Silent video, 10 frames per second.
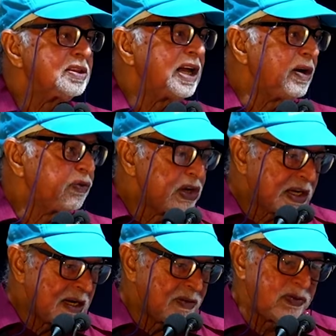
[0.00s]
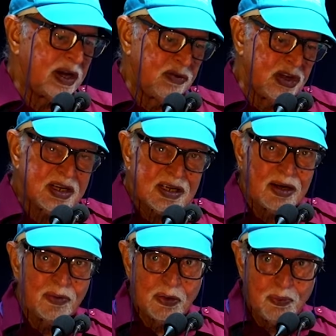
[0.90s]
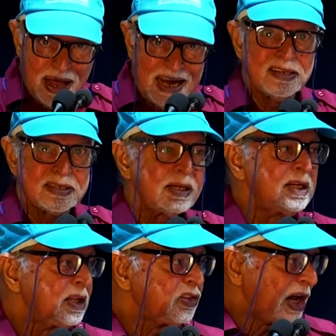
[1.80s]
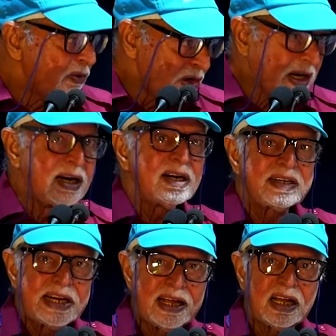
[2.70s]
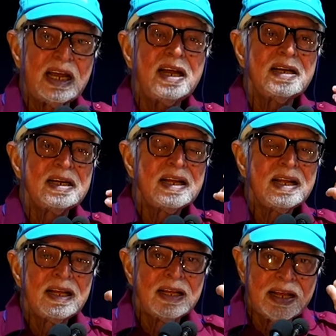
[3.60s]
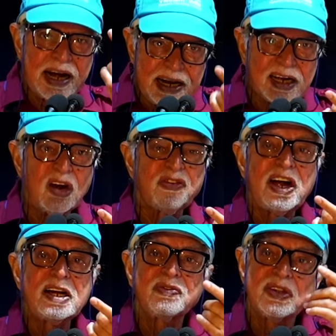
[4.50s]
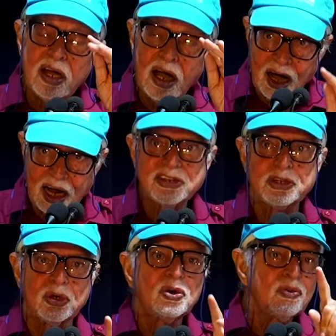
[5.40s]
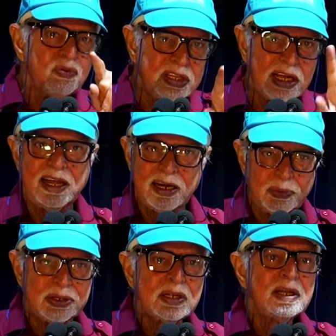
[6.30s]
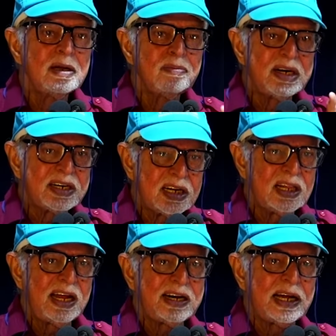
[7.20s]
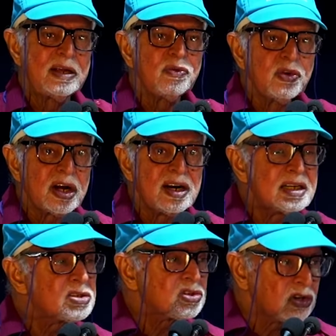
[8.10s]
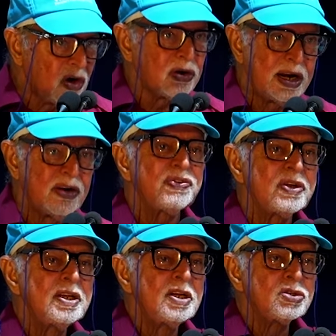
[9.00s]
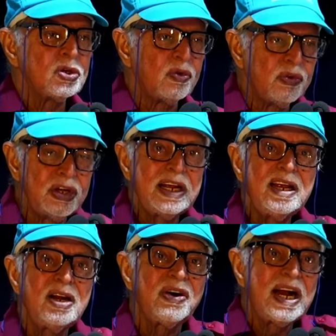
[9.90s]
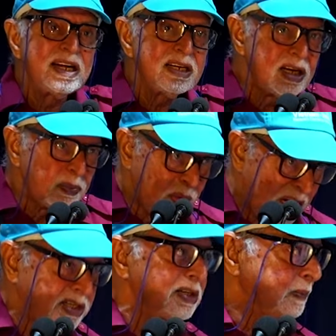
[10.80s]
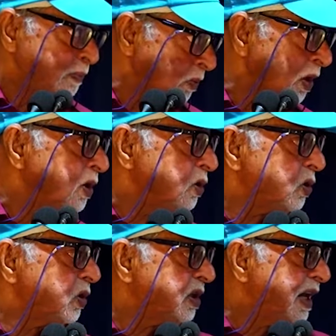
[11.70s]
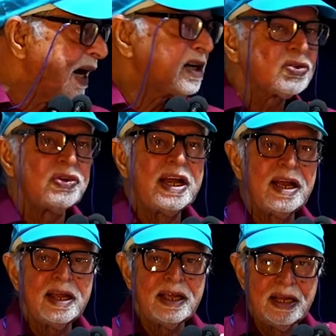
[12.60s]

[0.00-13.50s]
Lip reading: then we can, when we come on balance, then we can take a radical fight also with the enemy. But till that time we are not strong enough, so we invite repression. So that's why